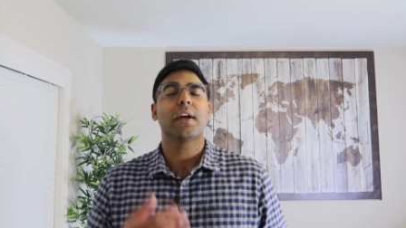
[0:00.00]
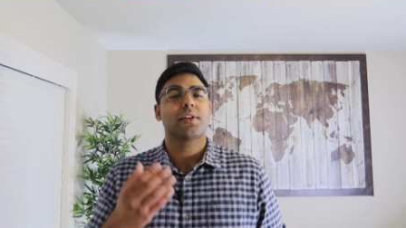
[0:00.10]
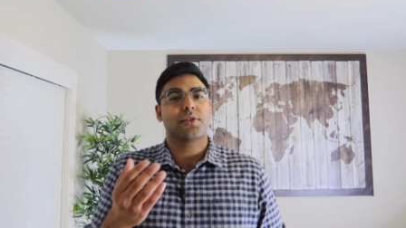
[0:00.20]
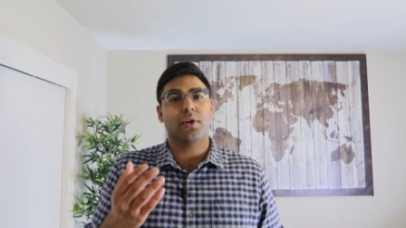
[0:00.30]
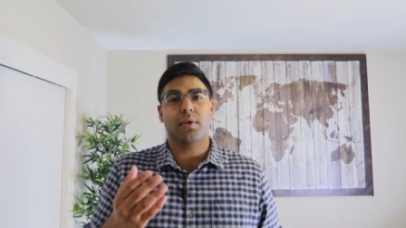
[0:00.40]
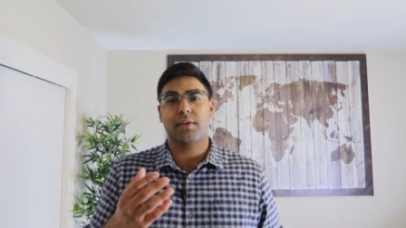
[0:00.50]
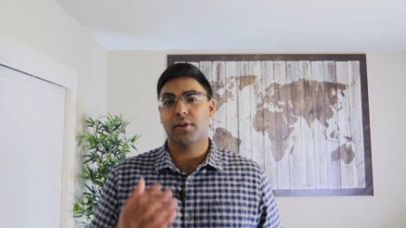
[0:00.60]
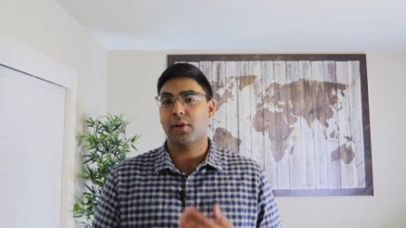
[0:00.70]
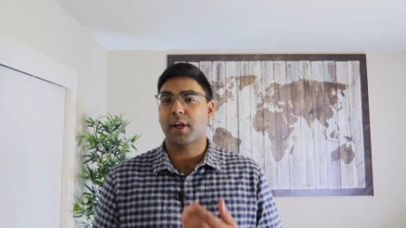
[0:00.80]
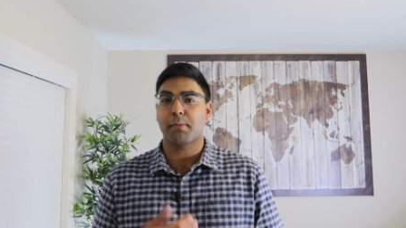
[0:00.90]
so if
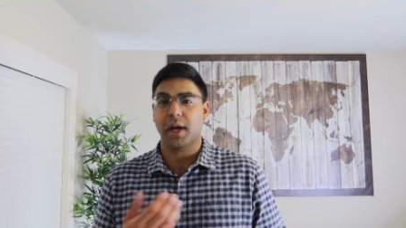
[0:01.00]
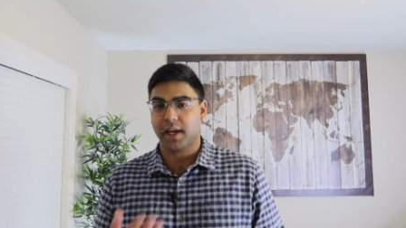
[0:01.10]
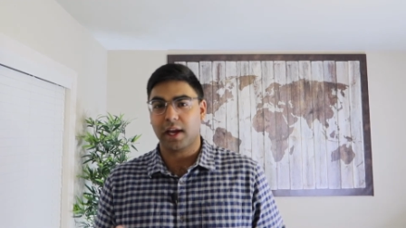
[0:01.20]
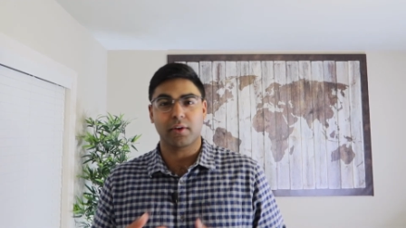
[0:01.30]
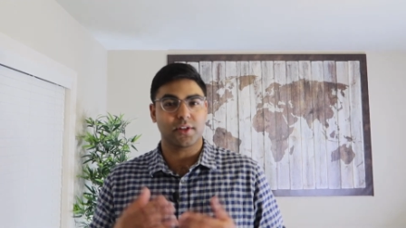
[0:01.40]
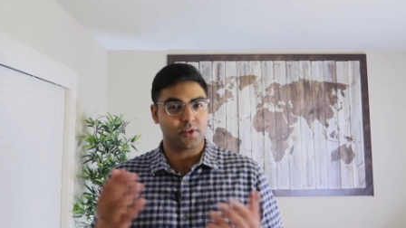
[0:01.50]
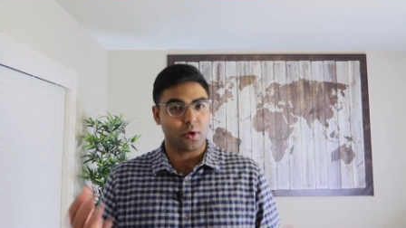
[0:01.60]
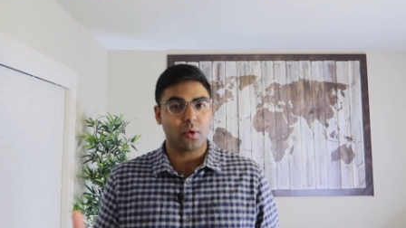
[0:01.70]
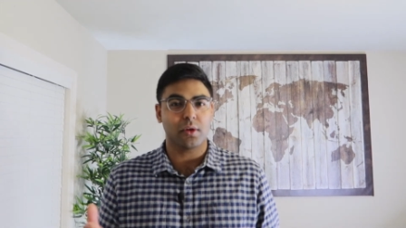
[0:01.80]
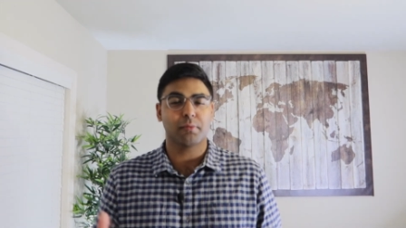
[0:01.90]
you look at my account as a
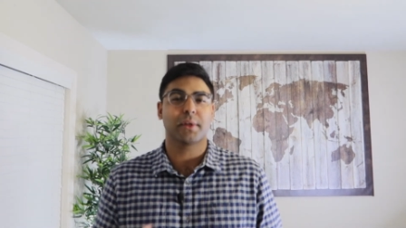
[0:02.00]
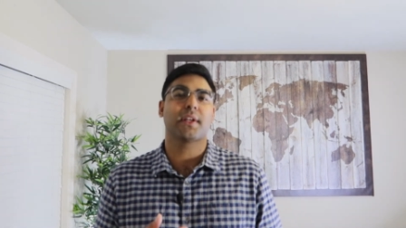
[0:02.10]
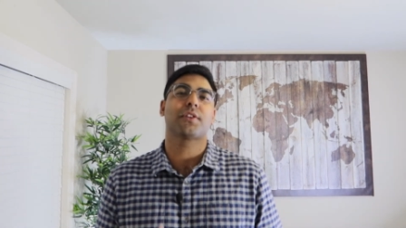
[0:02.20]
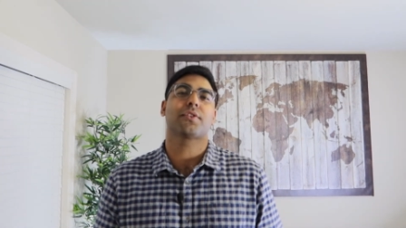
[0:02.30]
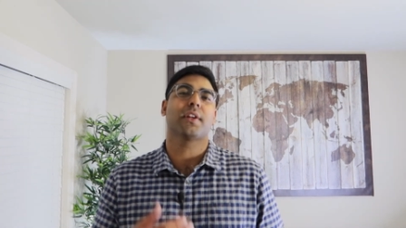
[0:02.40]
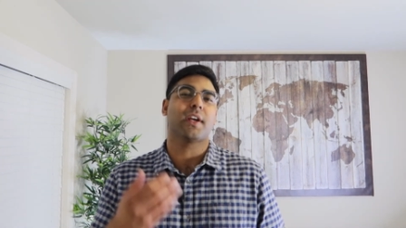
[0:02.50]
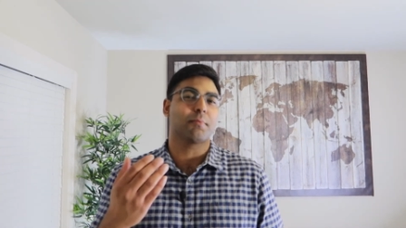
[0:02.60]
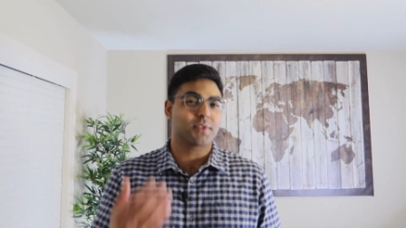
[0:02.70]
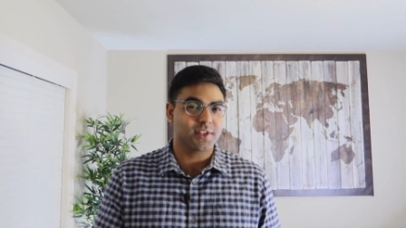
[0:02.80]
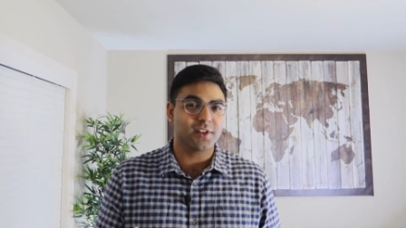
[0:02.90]
whole, potentially
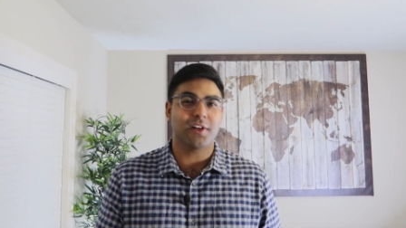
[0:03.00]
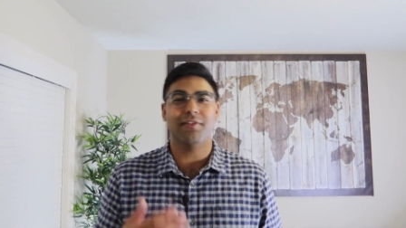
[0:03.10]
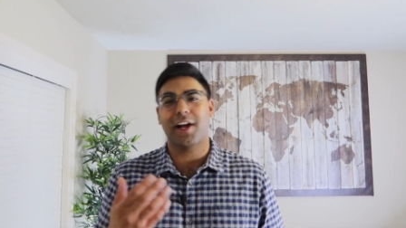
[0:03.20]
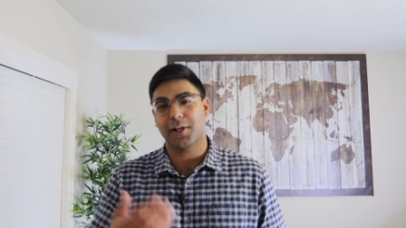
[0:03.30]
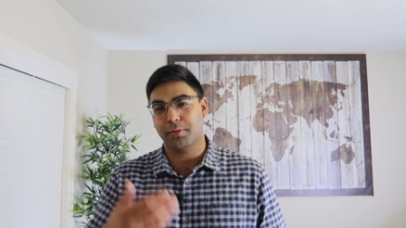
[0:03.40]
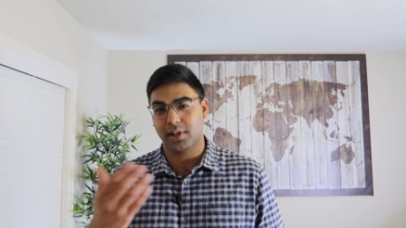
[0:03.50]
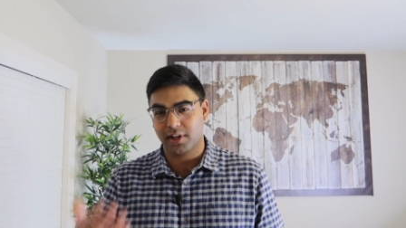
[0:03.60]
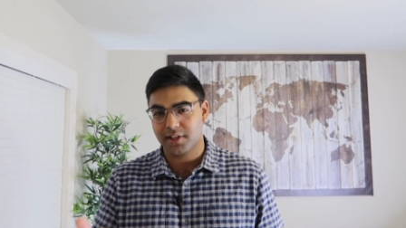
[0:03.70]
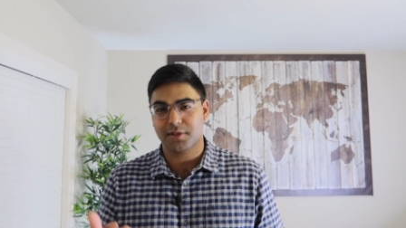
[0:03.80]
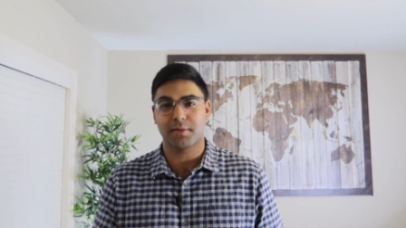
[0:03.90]
I'm still a valuable
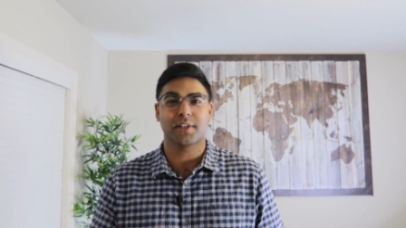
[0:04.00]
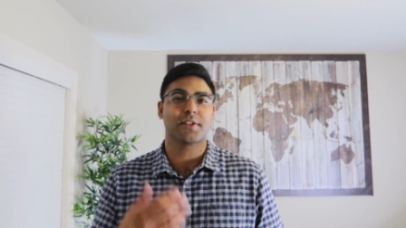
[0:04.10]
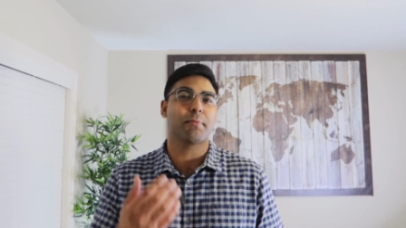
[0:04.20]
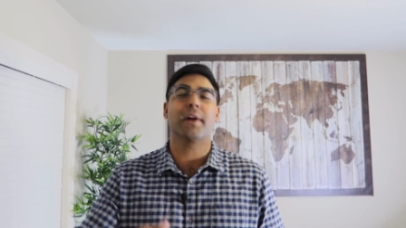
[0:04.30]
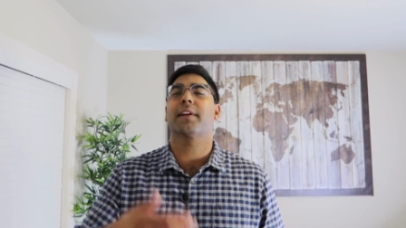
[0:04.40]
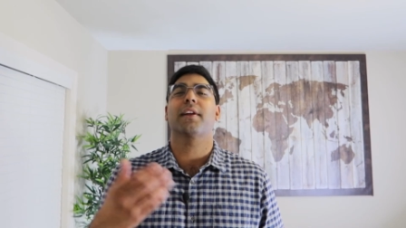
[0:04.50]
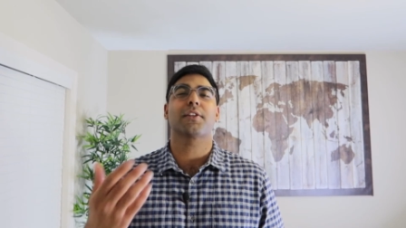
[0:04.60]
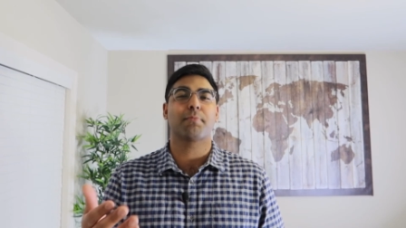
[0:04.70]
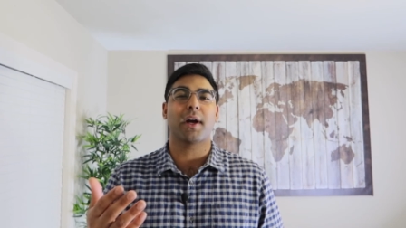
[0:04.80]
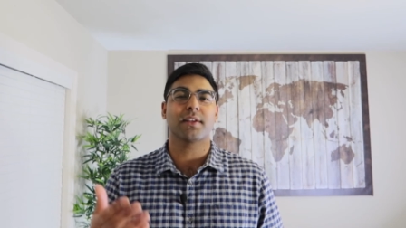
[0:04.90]
customer to American
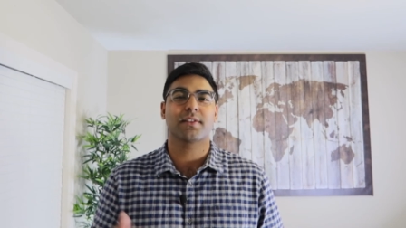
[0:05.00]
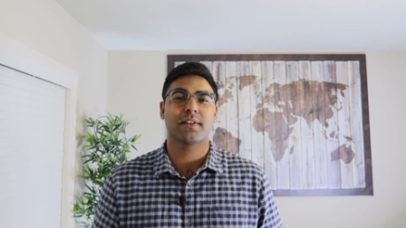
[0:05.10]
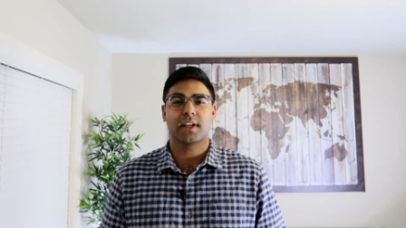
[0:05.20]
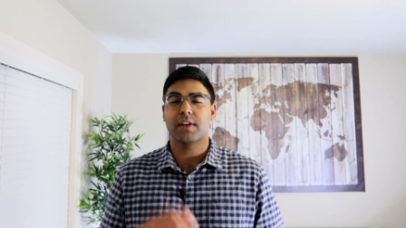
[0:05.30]
Express.